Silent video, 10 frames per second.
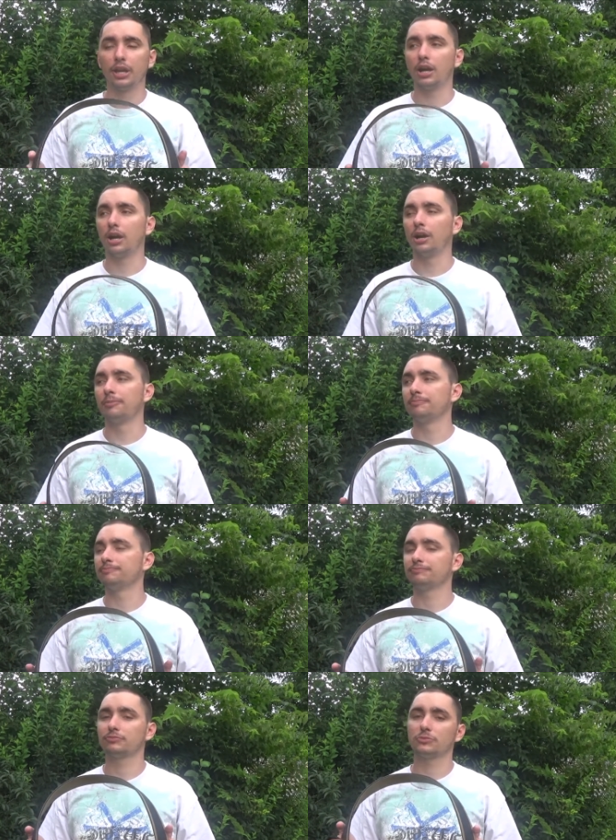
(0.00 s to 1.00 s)

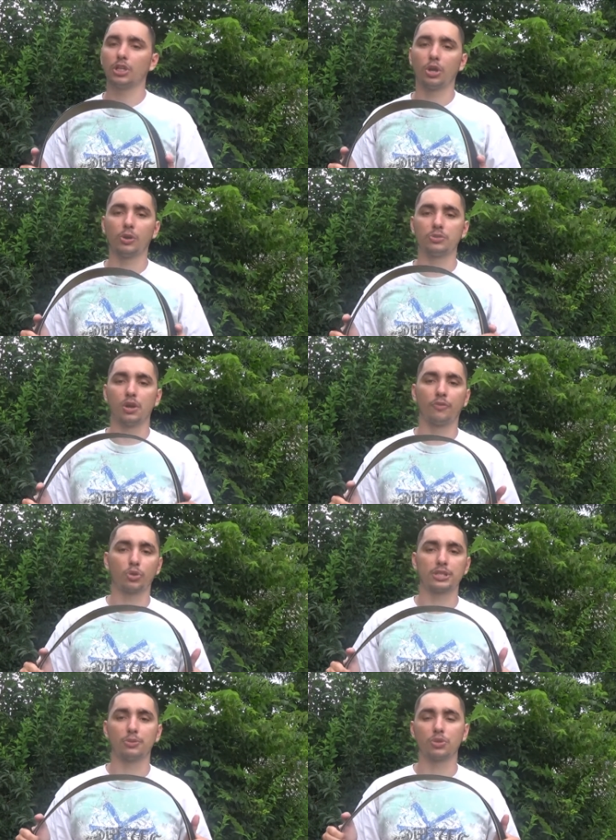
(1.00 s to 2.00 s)
It was, of
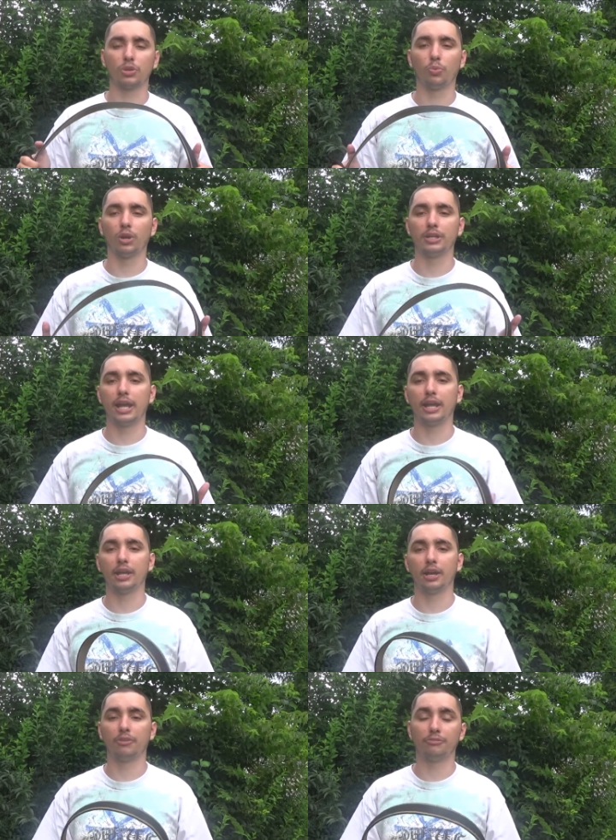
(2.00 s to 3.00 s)
course, that was only one
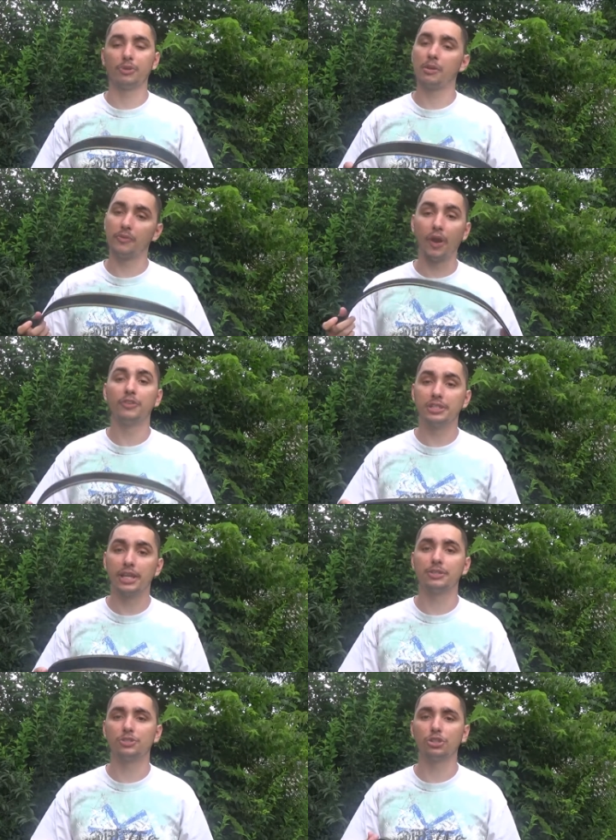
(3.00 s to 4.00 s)
day of
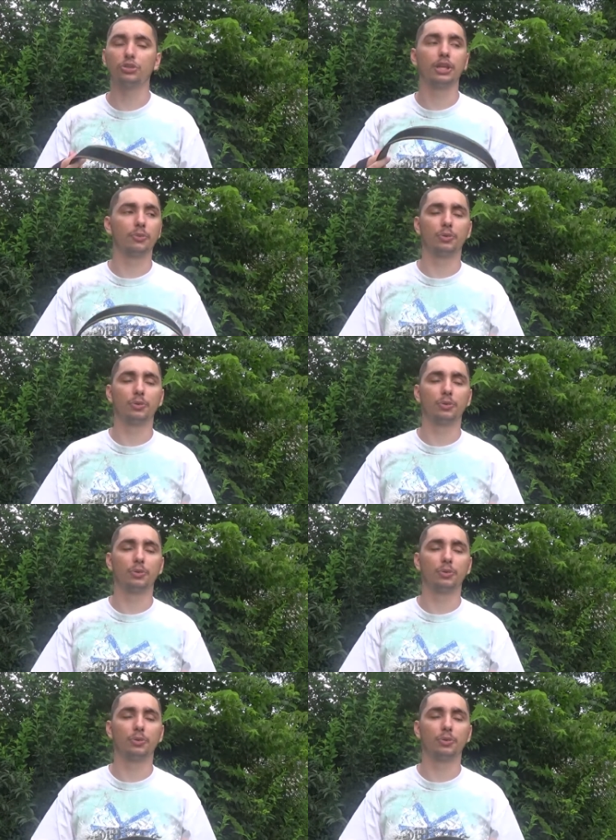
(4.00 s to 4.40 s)
intense shooting.